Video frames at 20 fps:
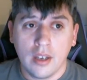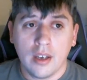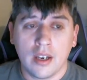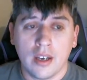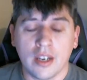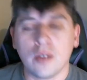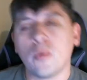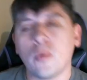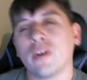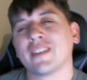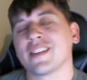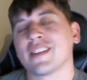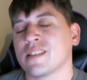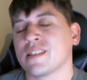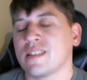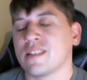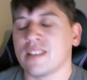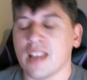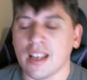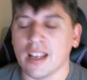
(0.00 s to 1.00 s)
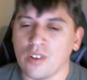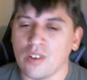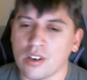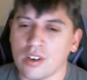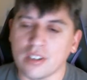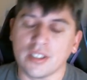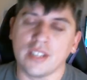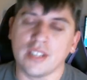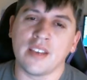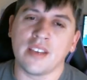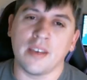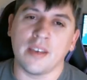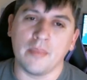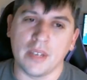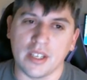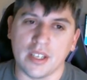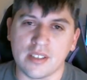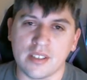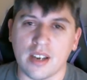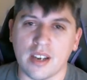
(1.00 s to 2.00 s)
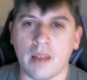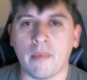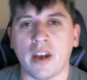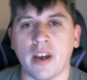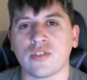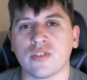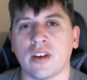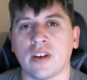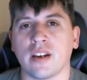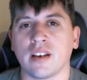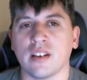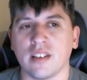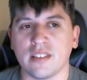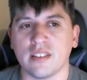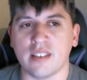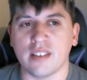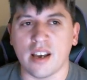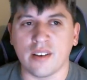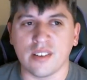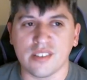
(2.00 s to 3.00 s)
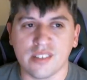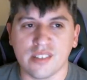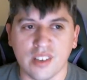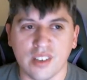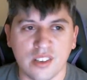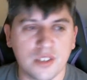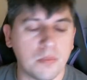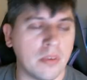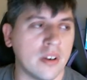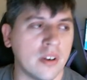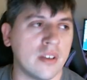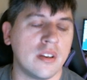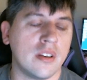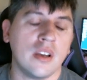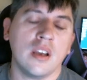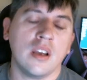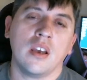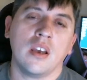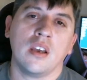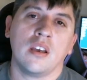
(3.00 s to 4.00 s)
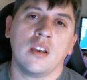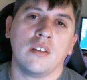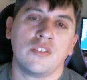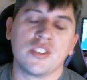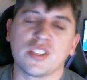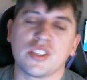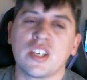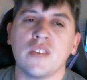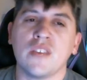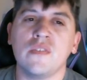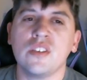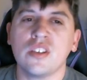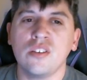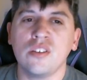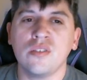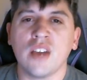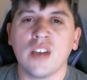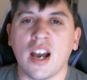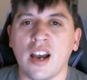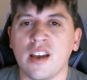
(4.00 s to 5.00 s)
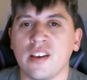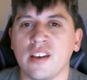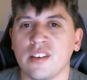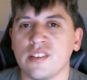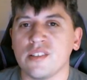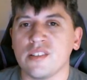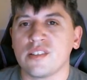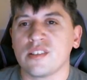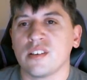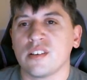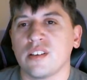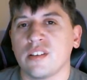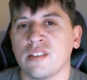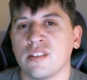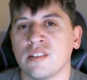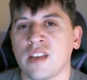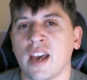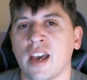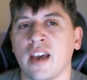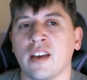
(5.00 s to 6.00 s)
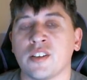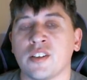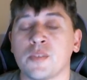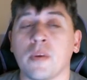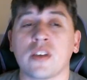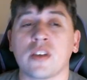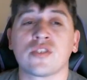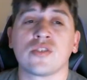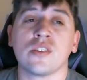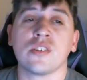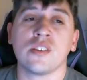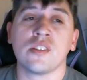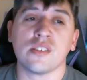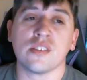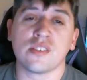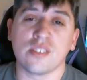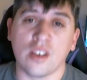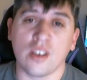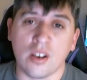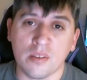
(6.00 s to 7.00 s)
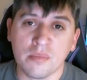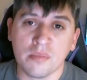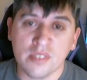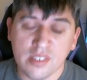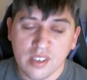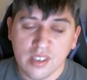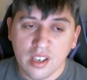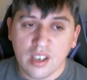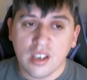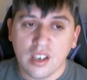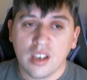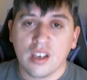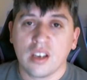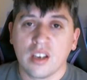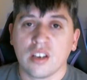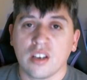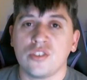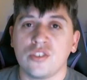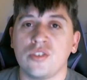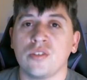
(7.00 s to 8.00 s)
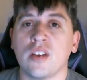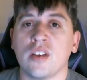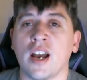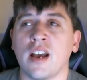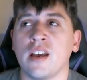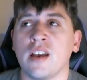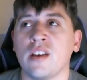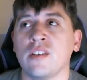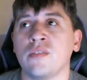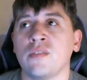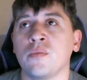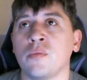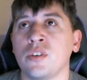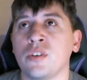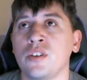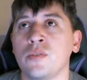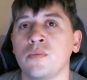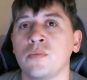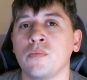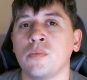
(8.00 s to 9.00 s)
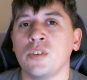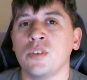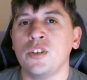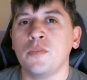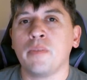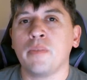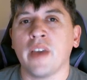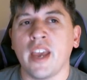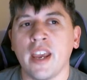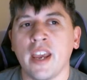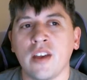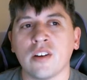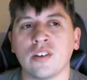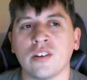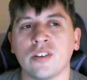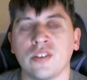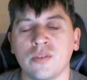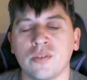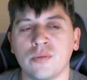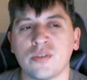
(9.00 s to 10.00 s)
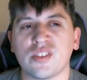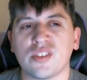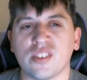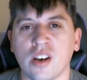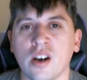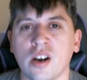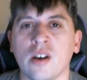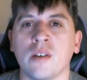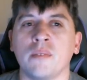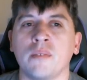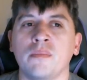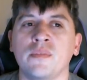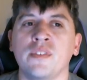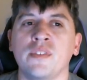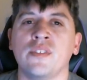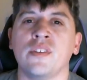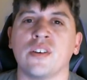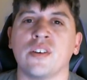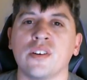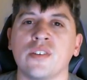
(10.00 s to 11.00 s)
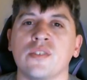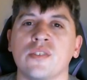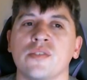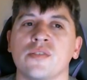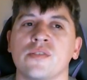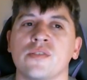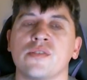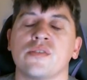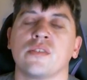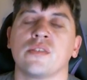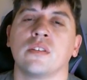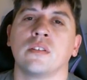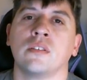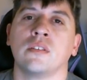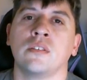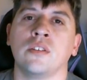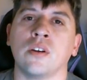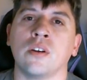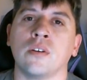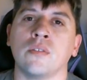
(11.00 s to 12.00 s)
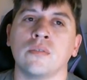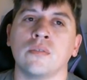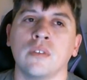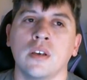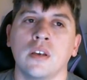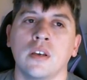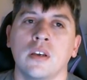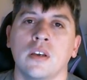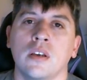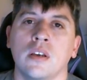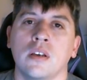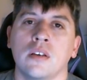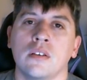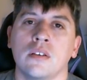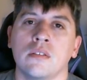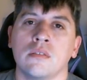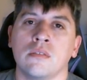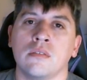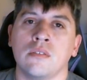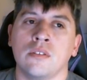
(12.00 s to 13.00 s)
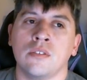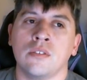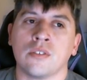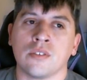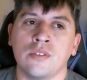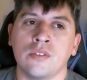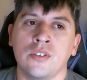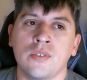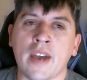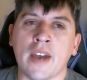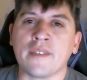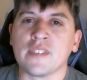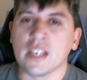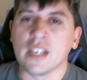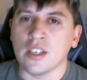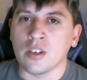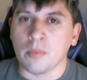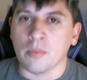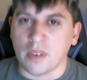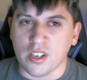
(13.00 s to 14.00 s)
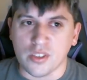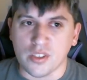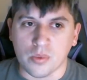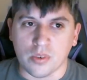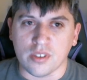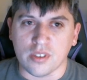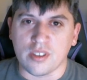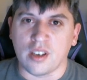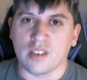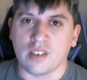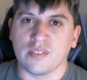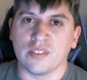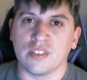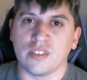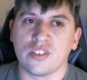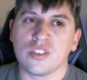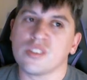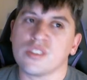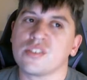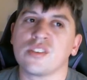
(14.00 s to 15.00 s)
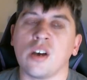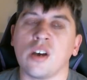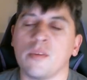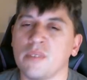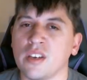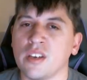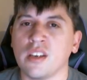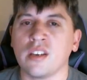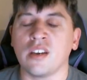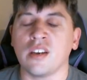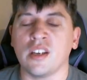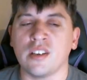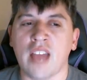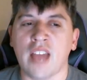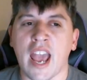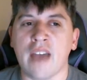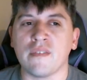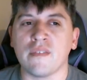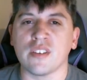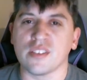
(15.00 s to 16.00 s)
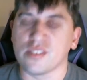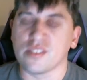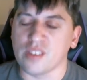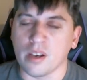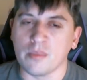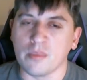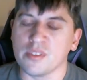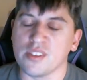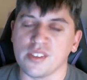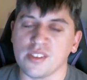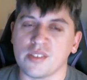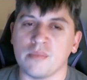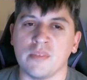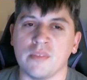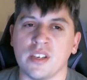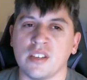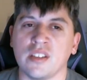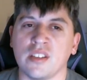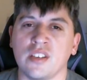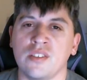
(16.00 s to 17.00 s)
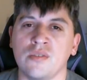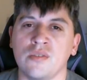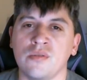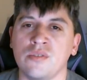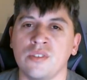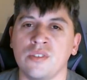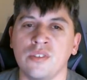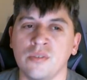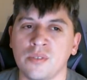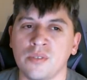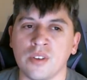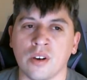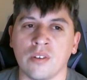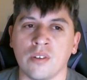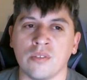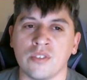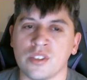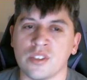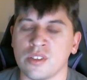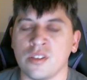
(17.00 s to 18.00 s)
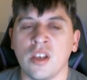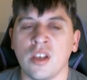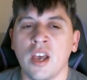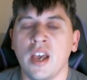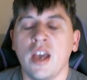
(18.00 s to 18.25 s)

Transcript: I didn't want this to take longer than 10 minutes, and I might try to cut it down as such, but just giving you guys that, especially the subs, because you guys, when you pay or you sub, there's, you have to get your money's worth out of it. Just subbing and having subs doesn't mean that you don't.